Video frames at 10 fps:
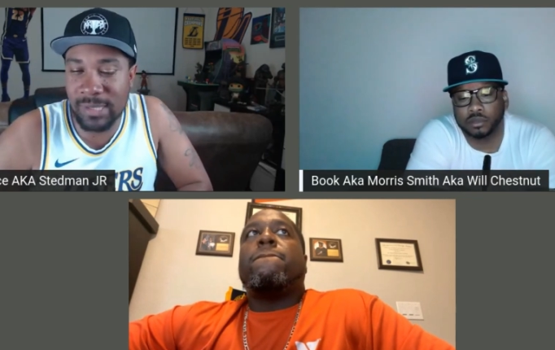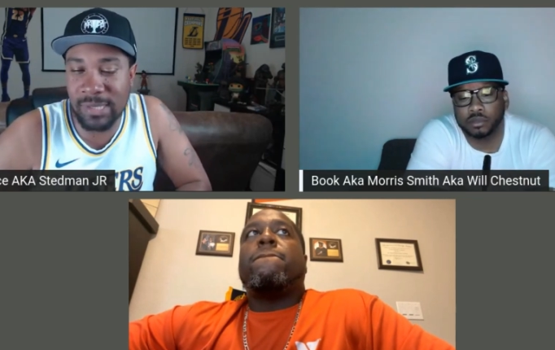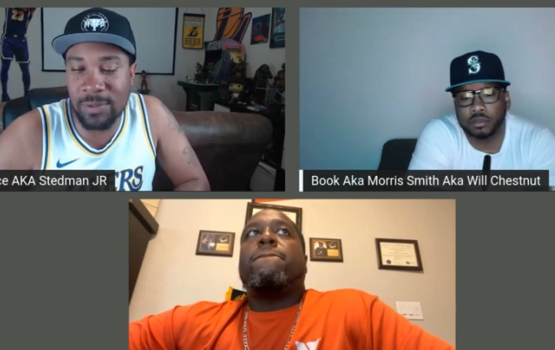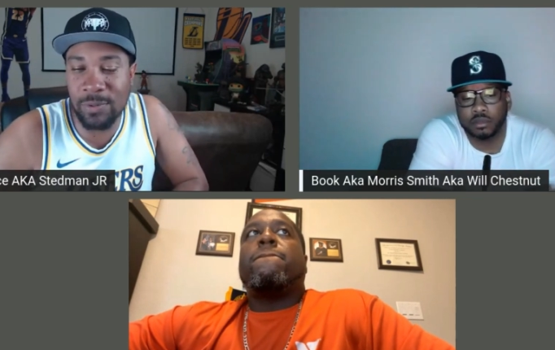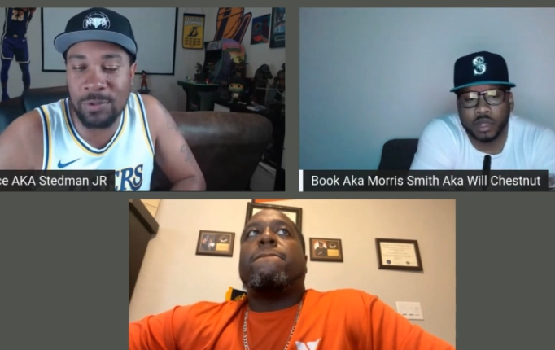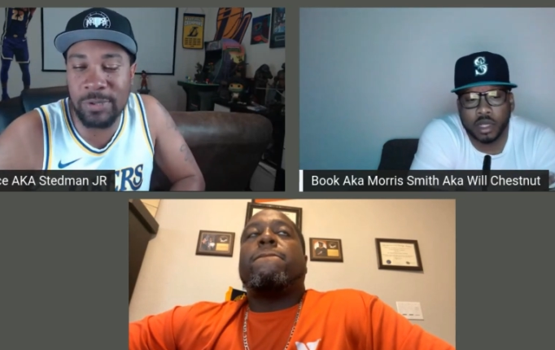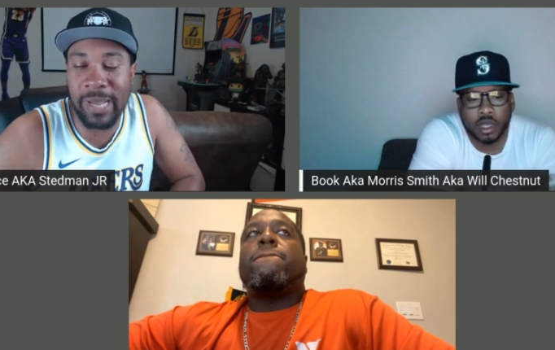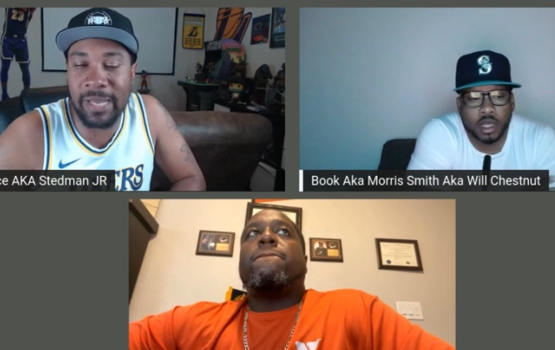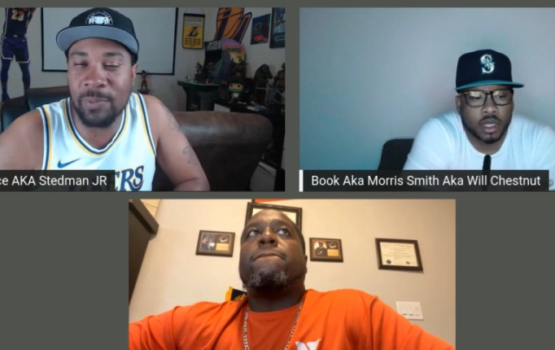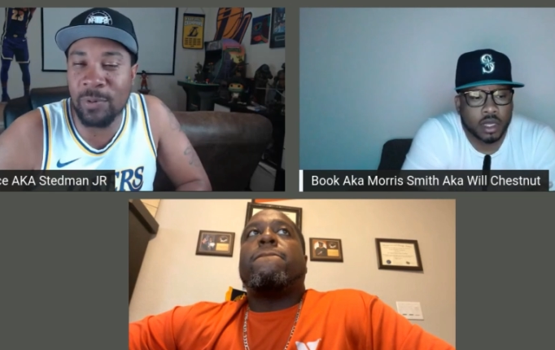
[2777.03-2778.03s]
Speaker 1: You you
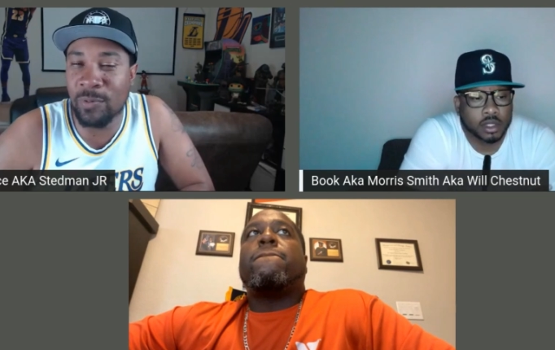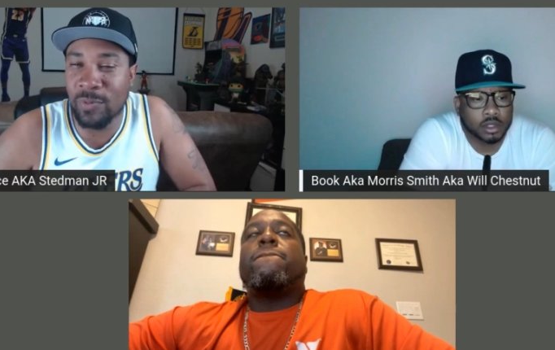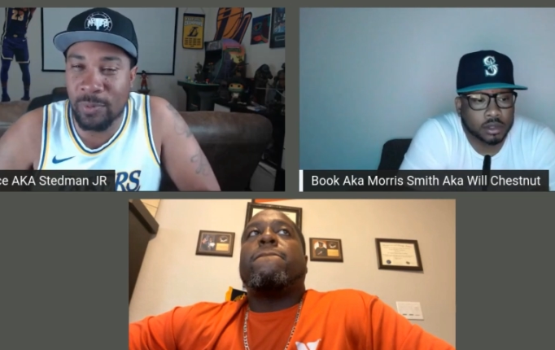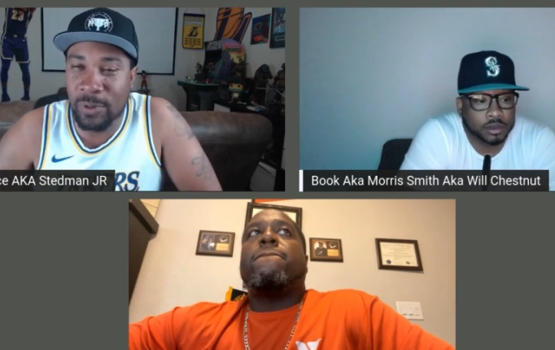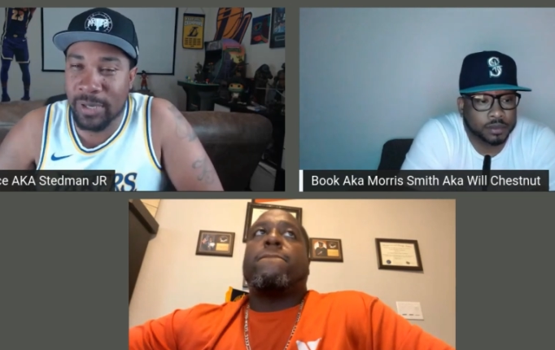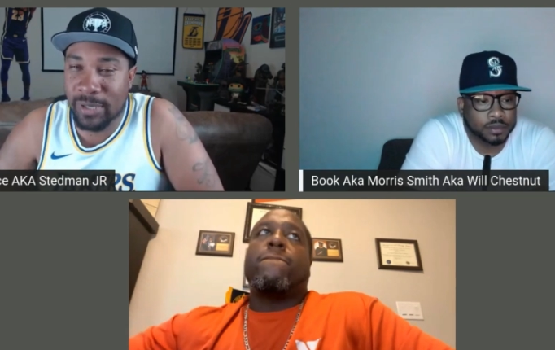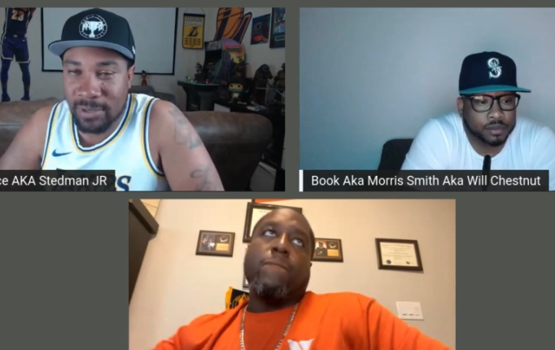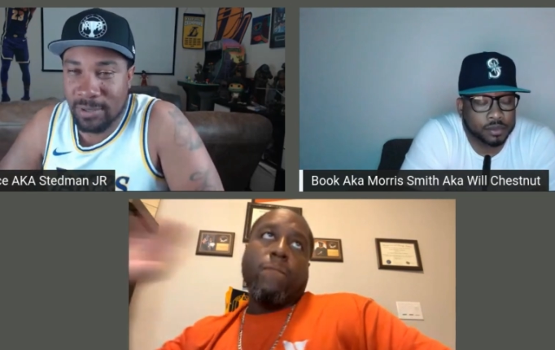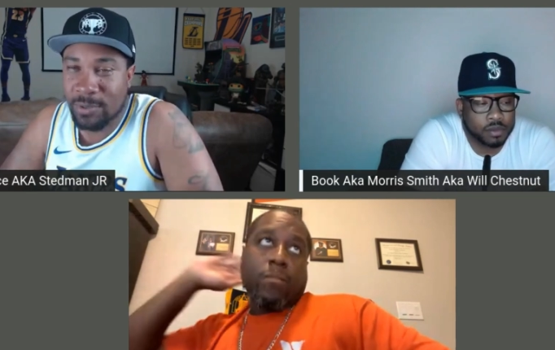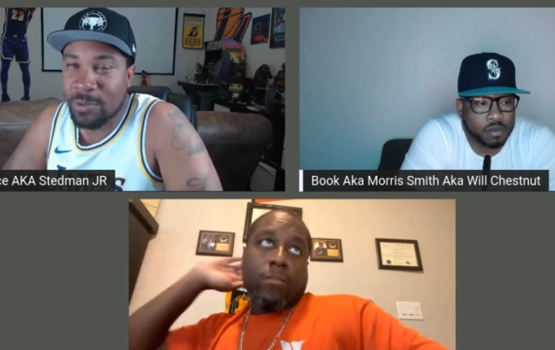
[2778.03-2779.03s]
tried to prove a point.
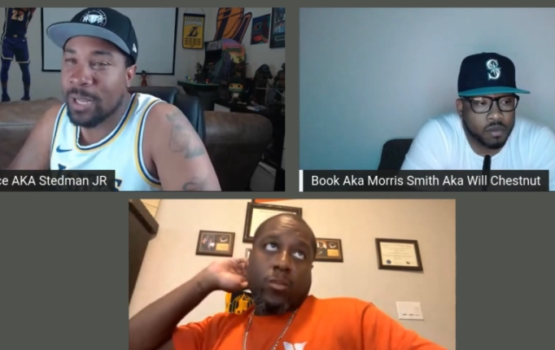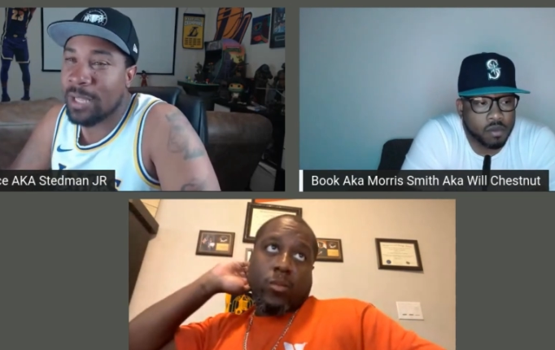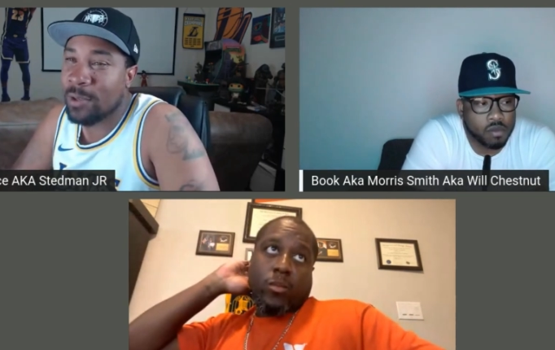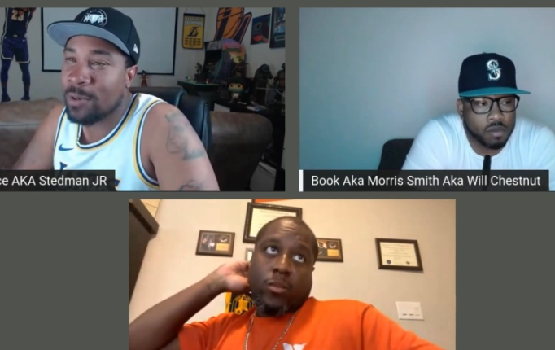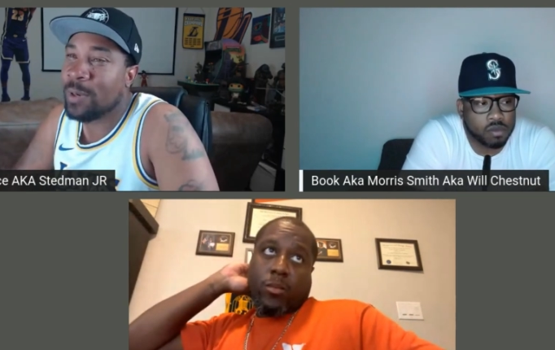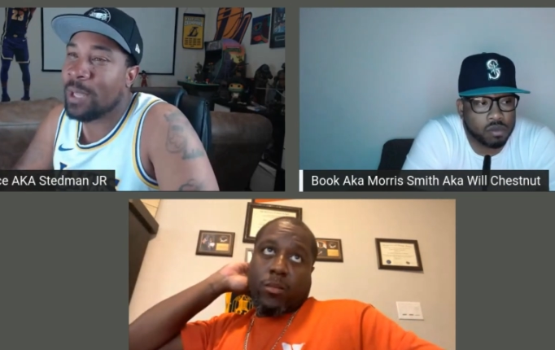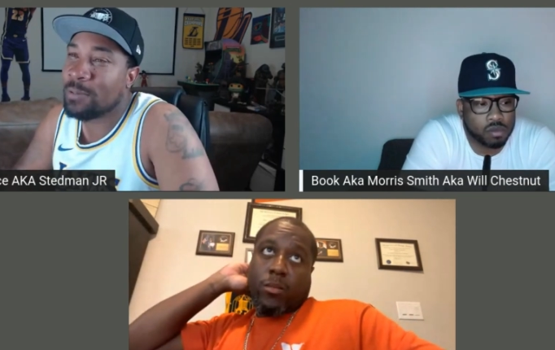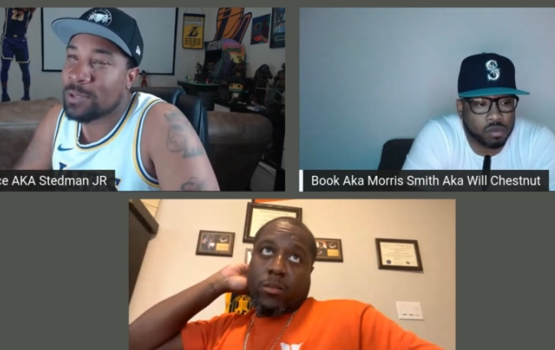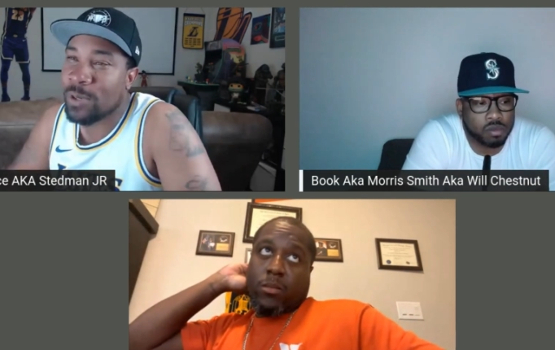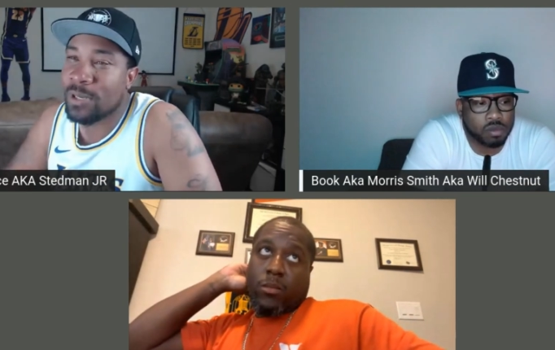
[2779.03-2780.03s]
You knew that you knew they
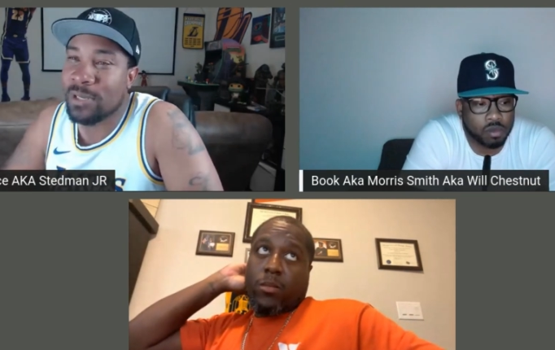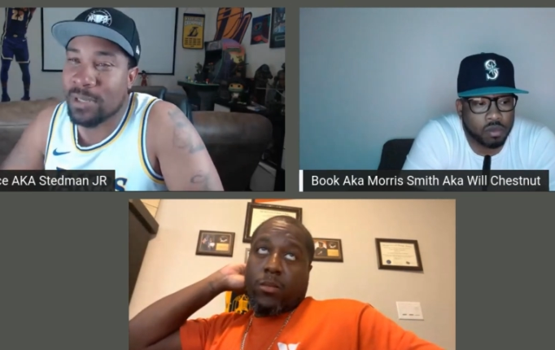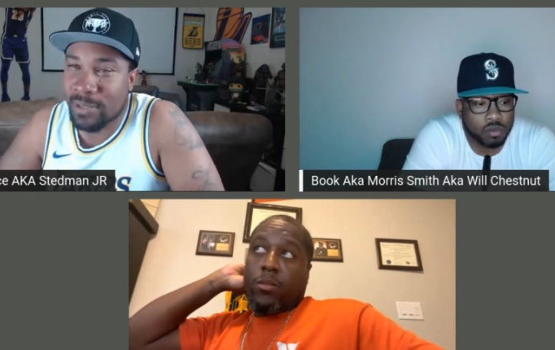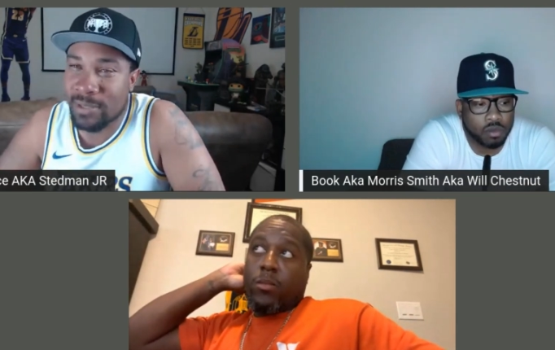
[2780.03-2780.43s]
was gonna look,